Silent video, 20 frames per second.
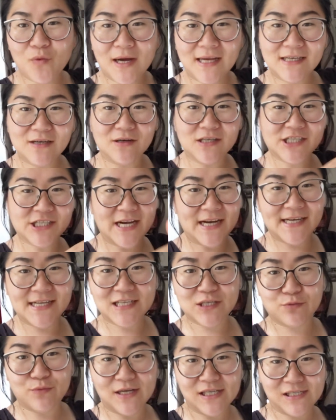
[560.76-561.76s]
what
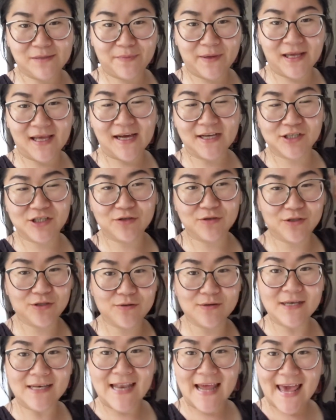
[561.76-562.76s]
Chinese recipe I should do
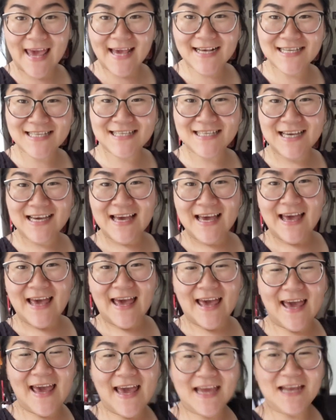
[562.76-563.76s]
next.
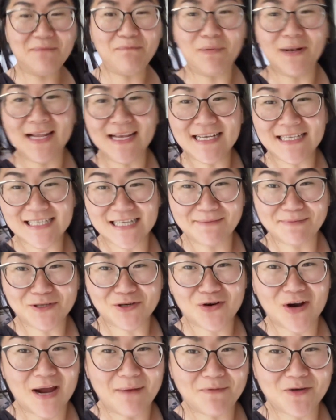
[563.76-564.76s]
And please
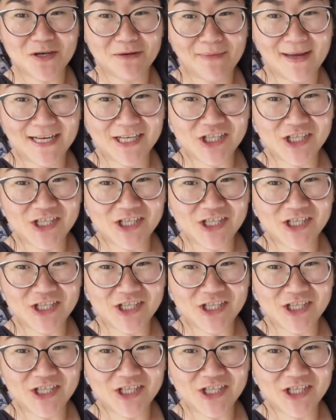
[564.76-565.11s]
subscribe to my